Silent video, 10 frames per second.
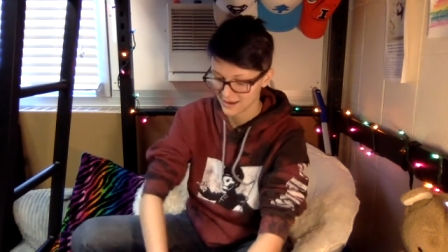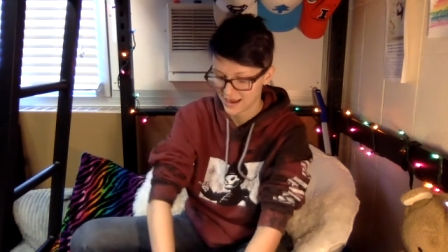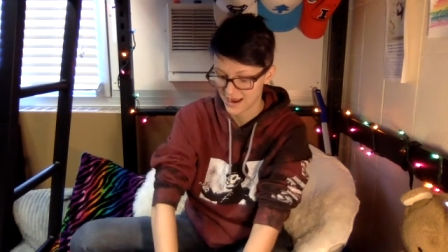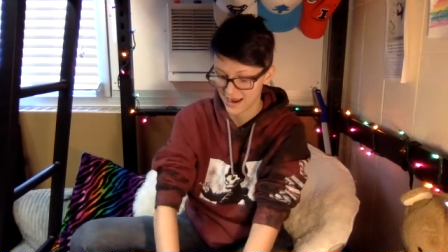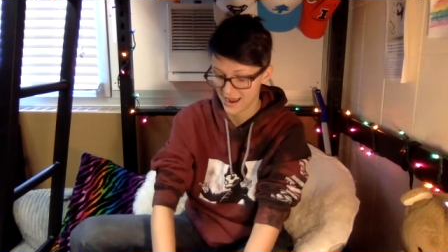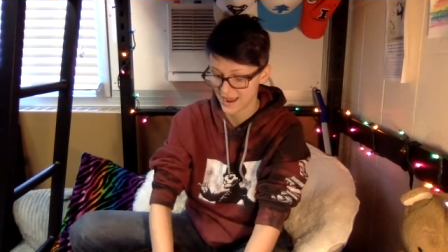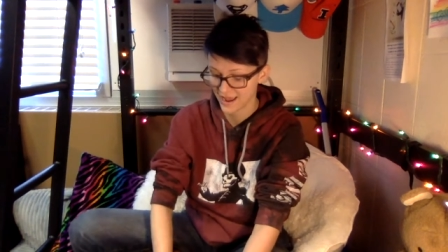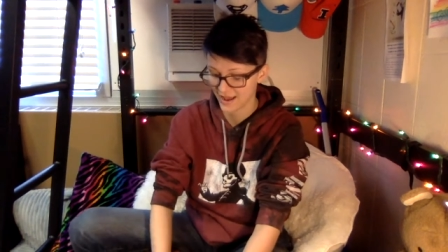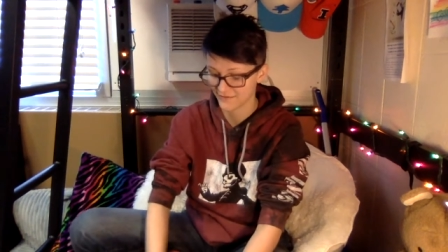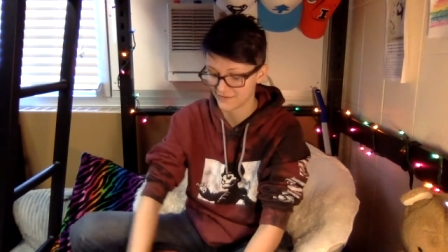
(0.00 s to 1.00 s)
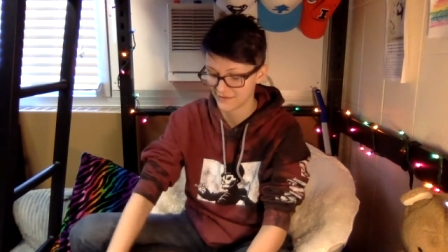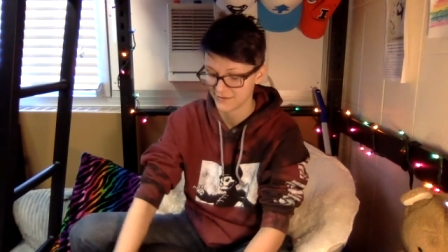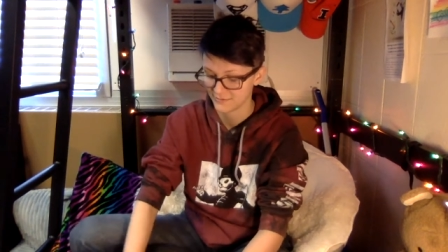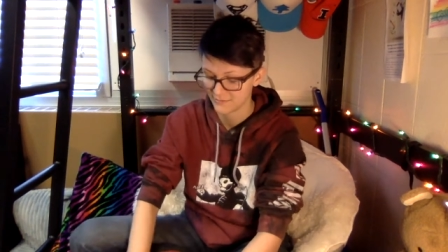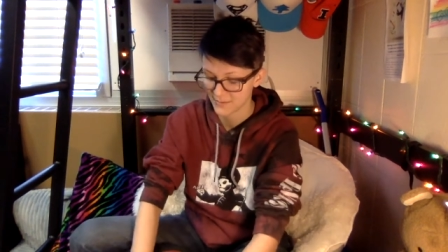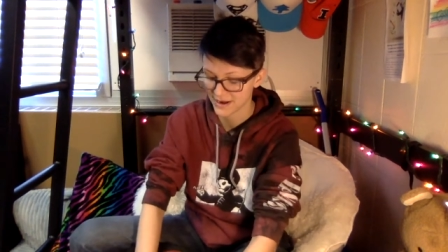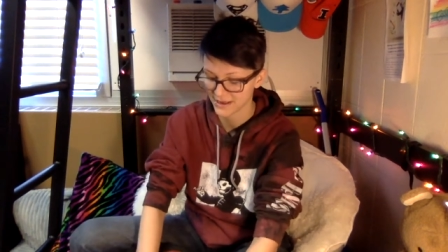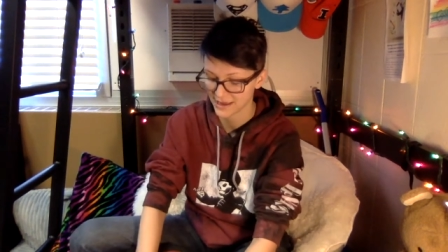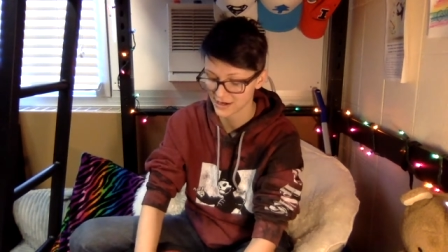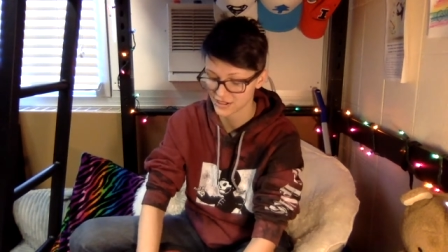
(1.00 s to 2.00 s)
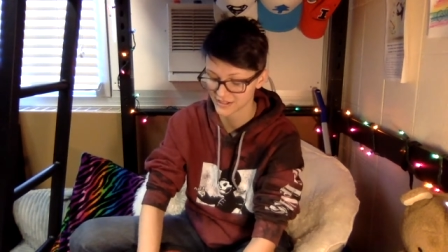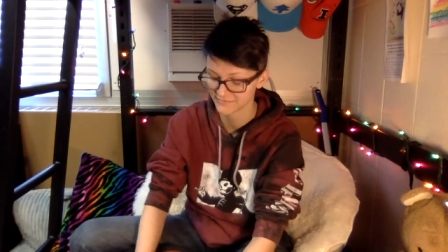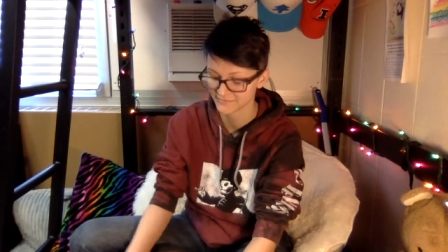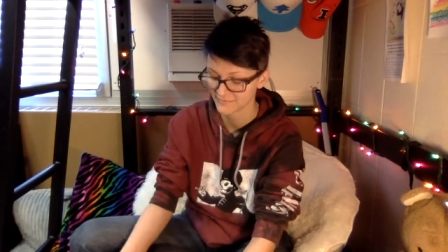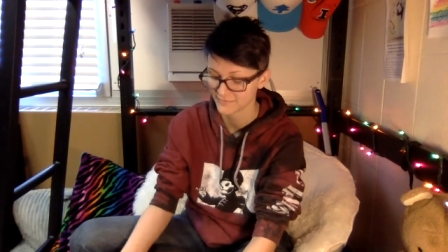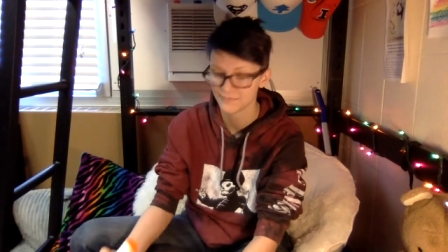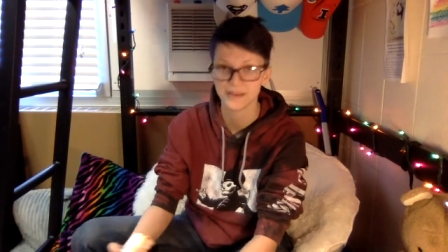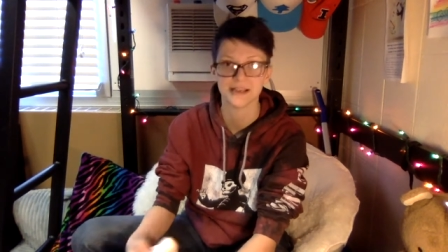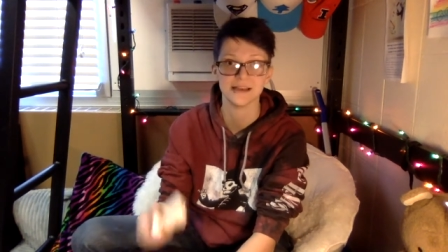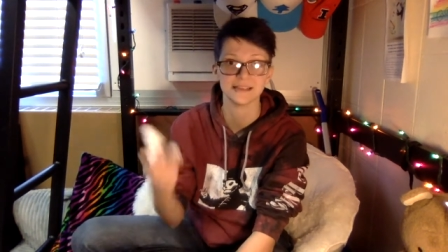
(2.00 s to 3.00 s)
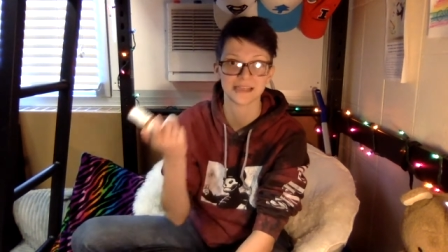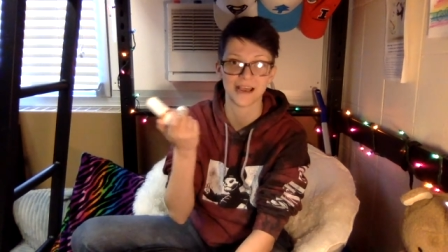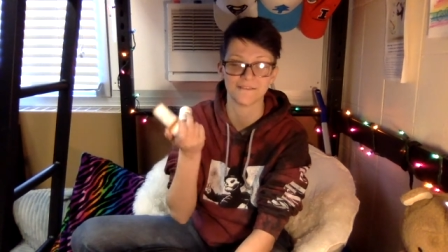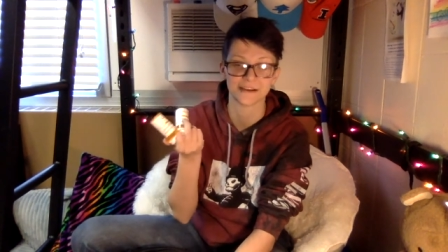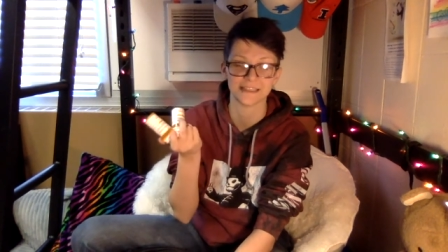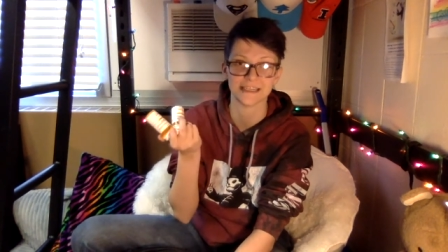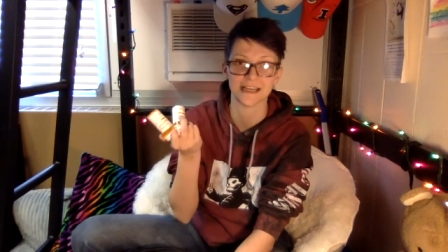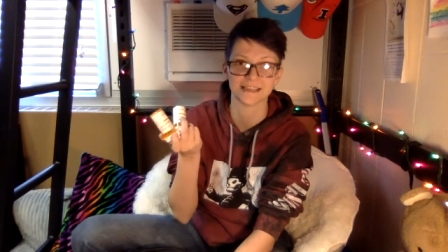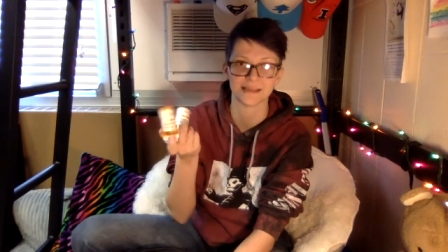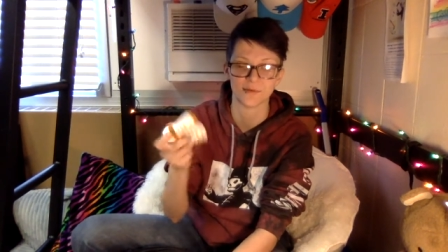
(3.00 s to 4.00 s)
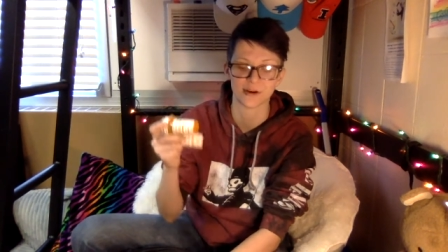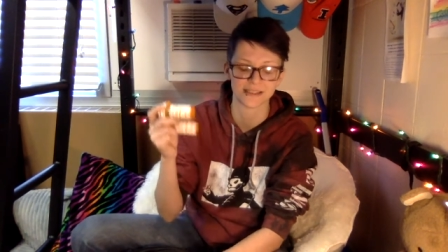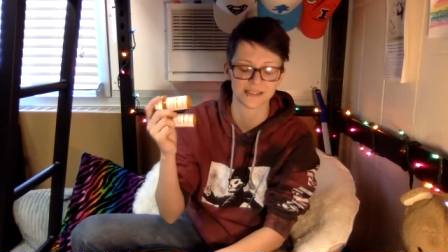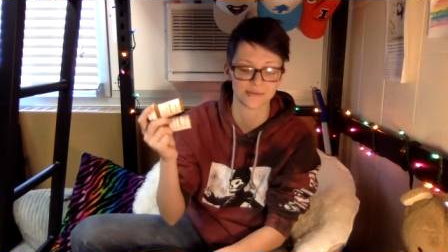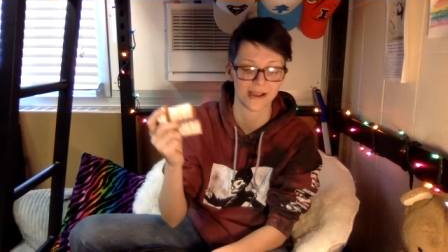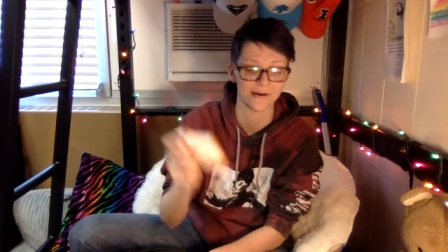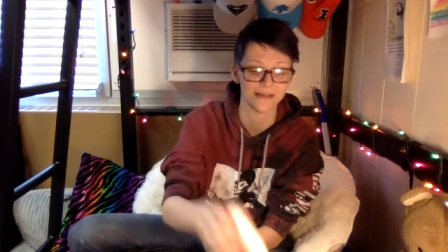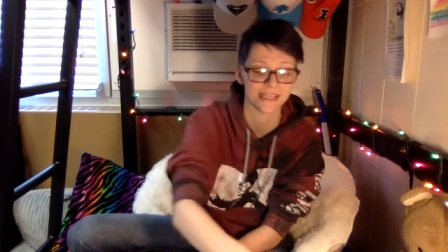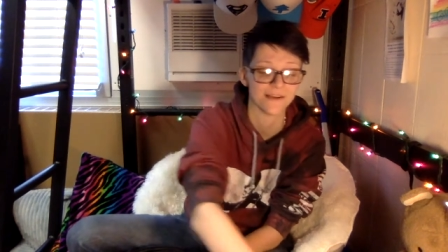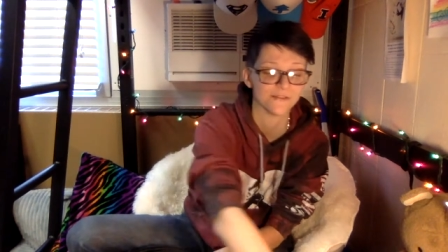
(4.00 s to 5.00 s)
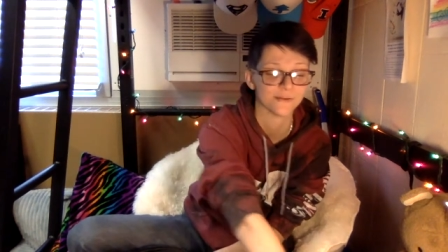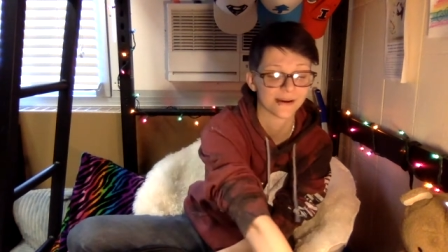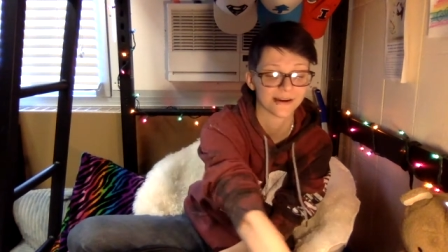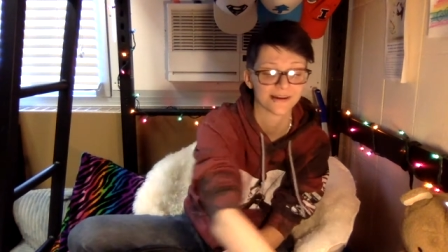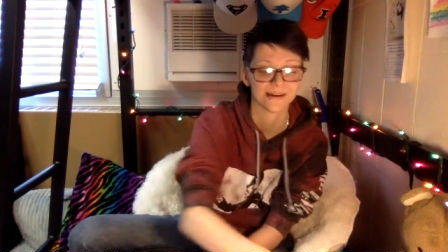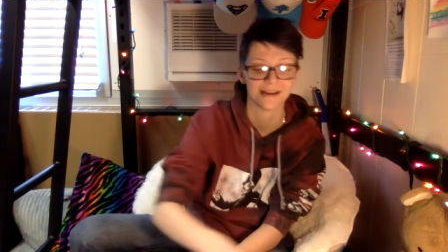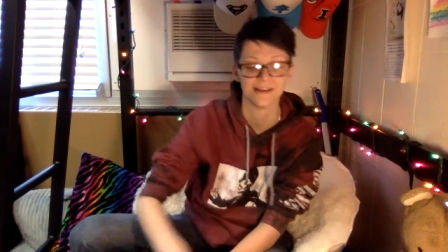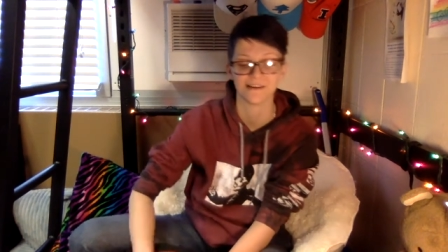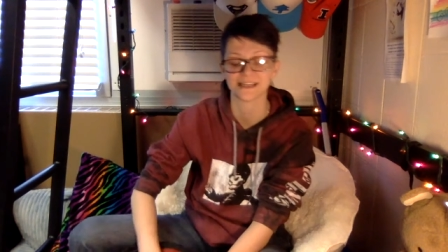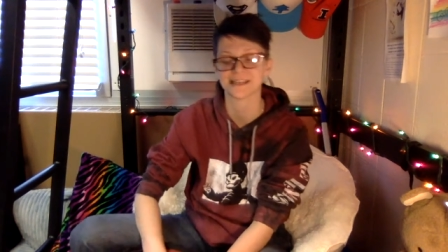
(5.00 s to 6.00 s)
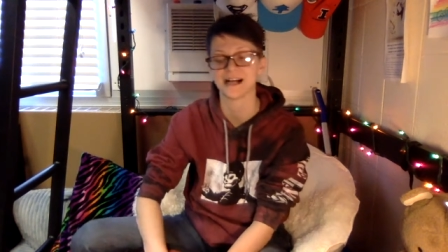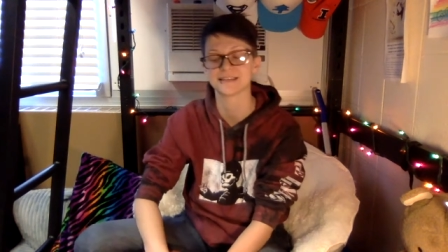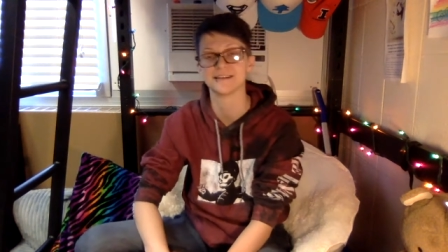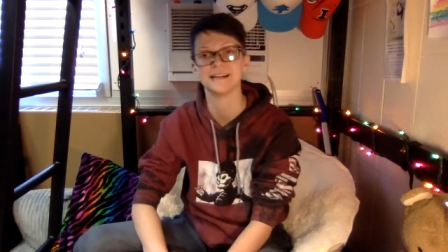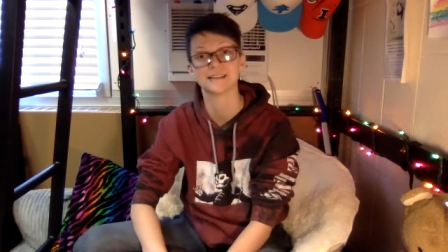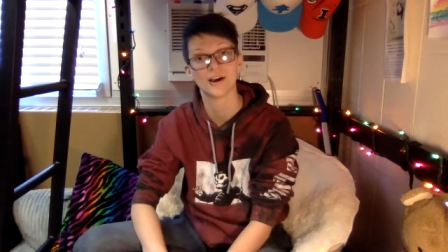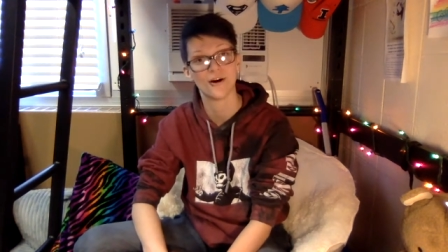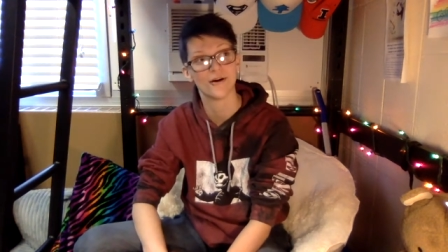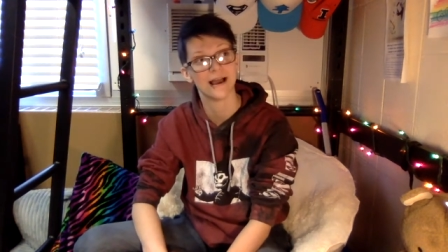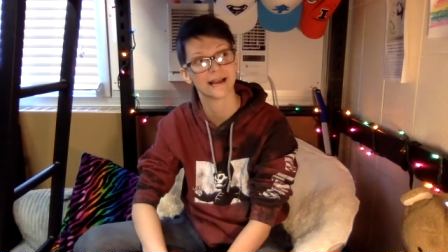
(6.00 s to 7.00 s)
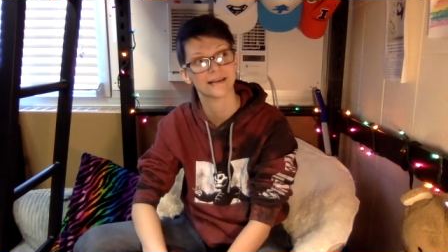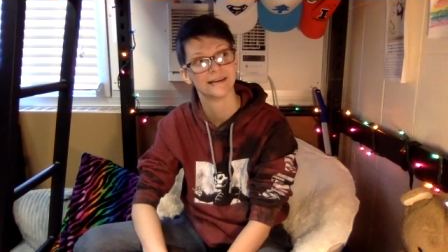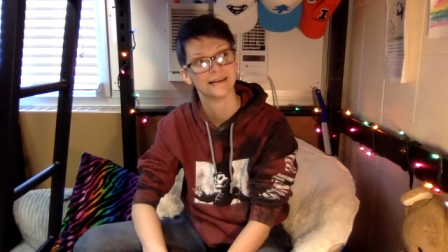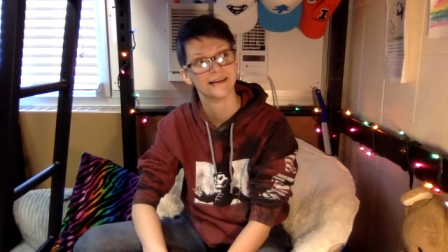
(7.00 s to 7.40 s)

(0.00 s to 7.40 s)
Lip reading: I have my medication, because I forget to take it some mornings, and this way I always have it, where if I get to class and realize, oh heck,